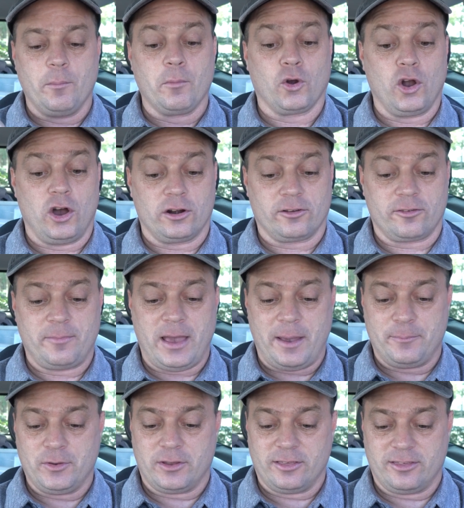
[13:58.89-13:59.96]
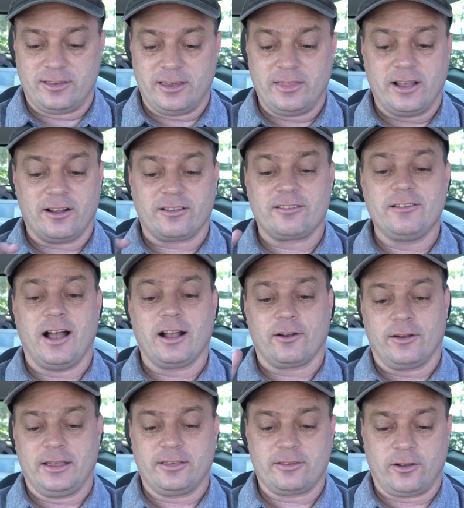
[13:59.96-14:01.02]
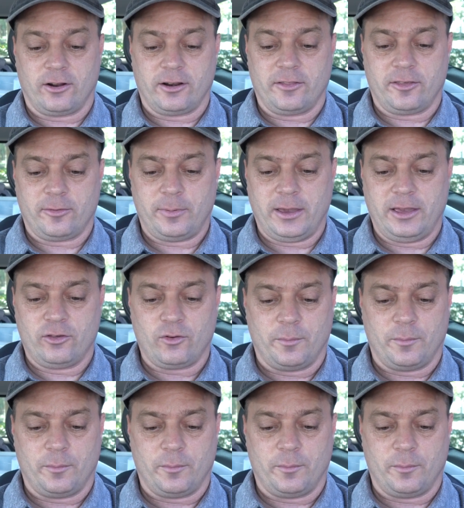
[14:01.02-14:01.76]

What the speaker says: Marauders map, you can see there. It's not green starred on this page,